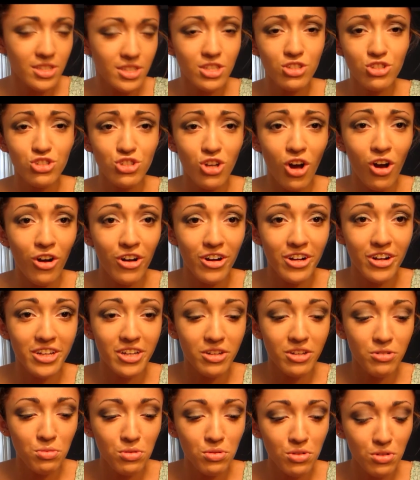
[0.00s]

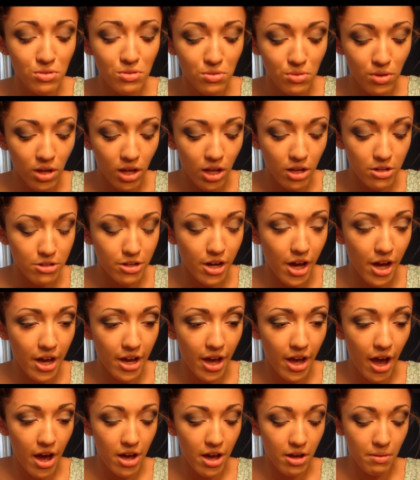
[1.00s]
sorry, woo, okay,
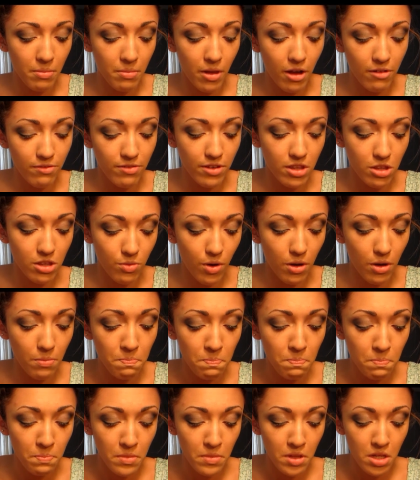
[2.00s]
I am not feeling well.
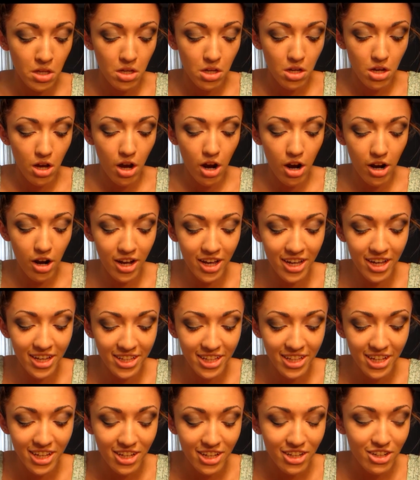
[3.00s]

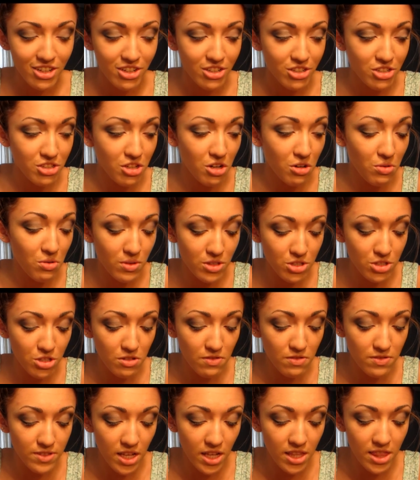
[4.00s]
Alright, so once
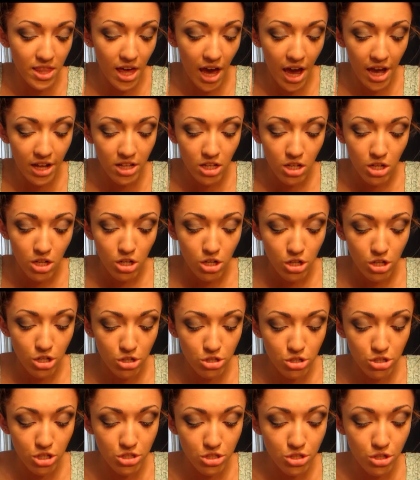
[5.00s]
you've done that, you're
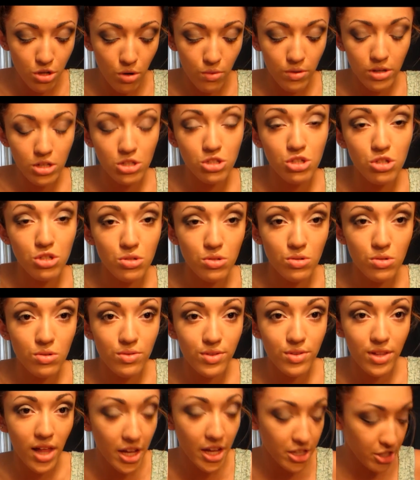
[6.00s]
just going to
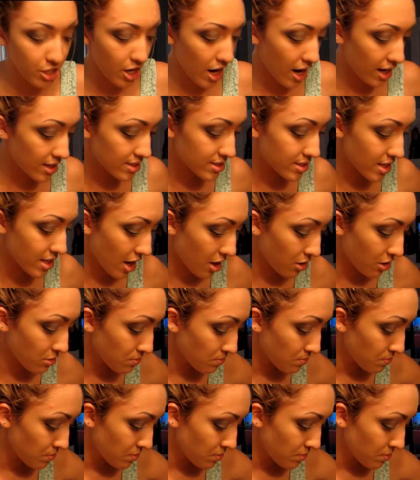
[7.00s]
line your eyes now.